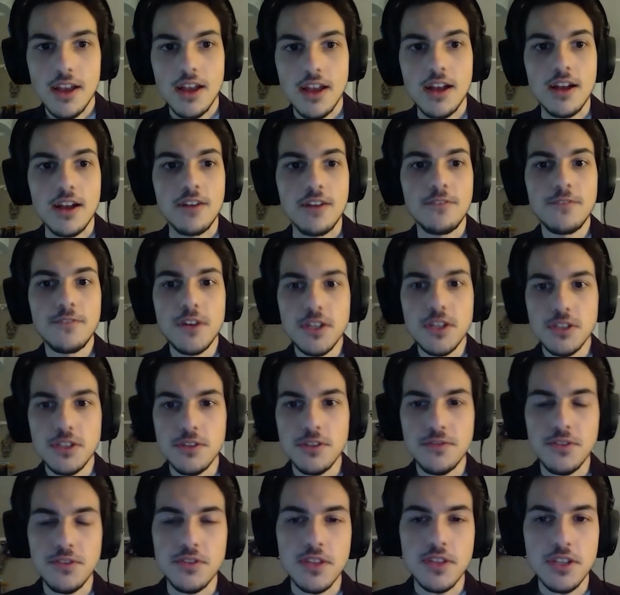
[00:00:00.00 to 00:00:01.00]
First off,
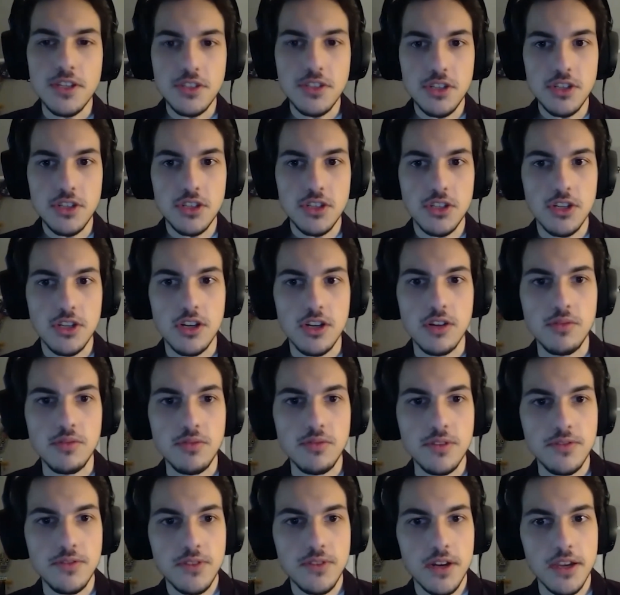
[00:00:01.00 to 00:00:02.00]
though, let's just start
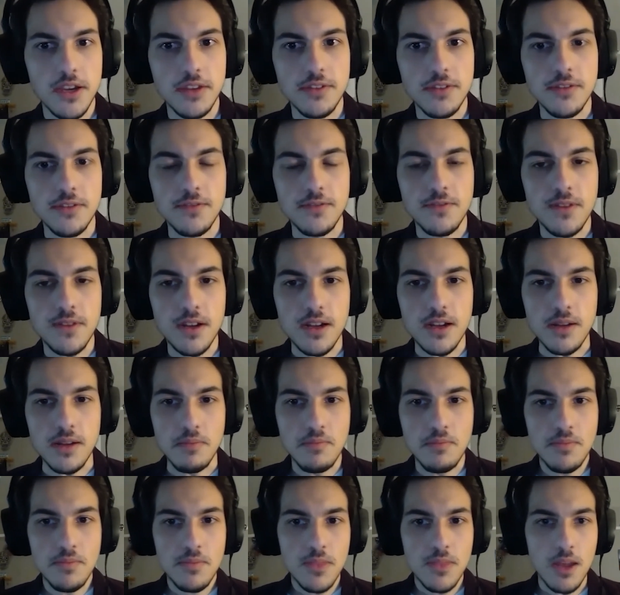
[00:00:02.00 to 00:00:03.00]
with kind of a
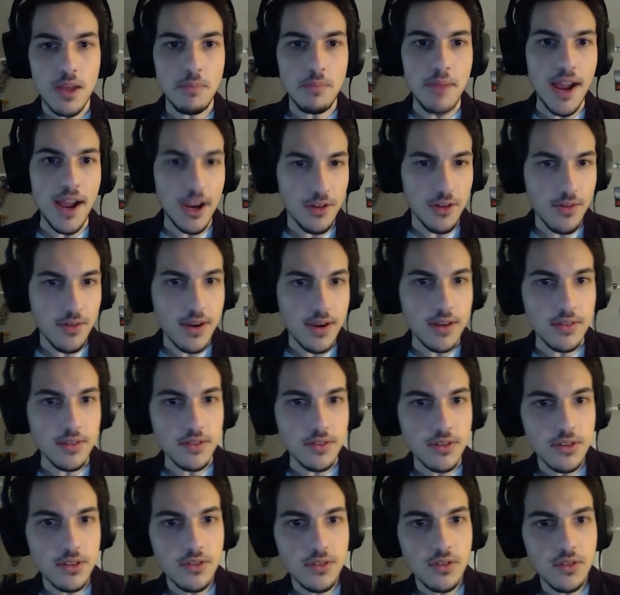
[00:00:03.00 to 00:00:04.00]

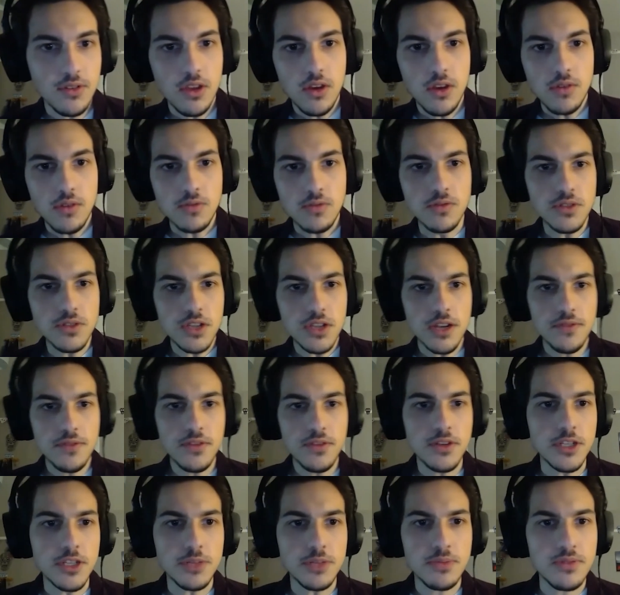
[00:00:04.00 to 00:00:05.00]
background. What was kind of your
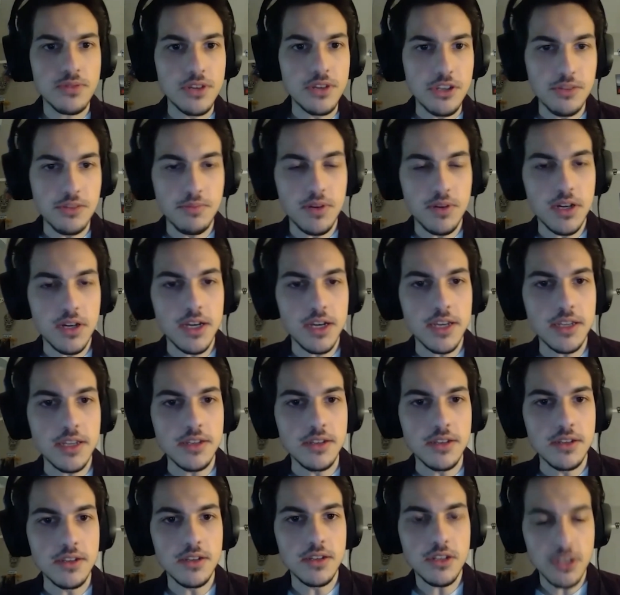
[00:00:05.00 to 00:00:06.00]
inspiration
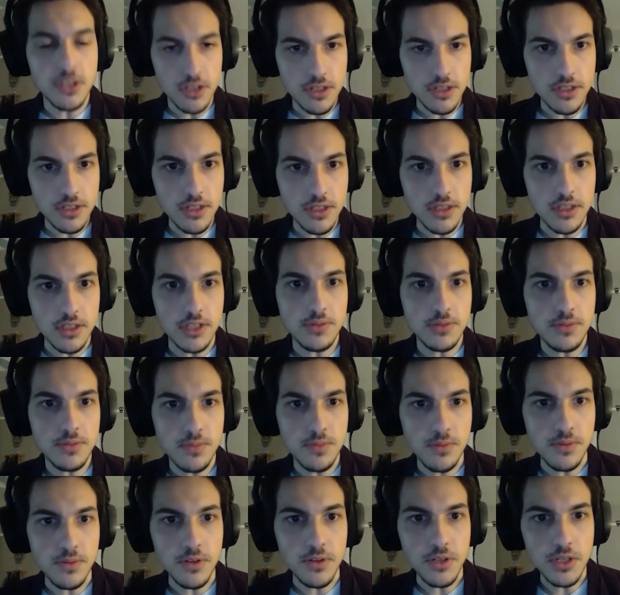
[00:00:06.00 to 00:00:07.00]
behind starting this
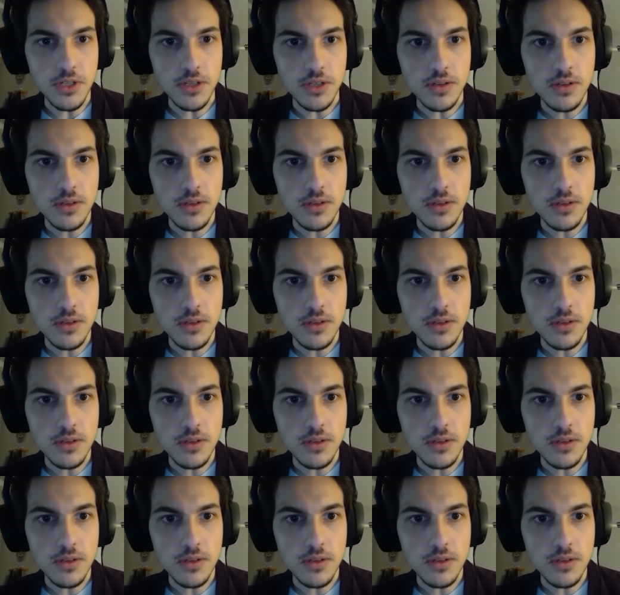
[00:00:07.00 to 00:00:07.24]
promotion?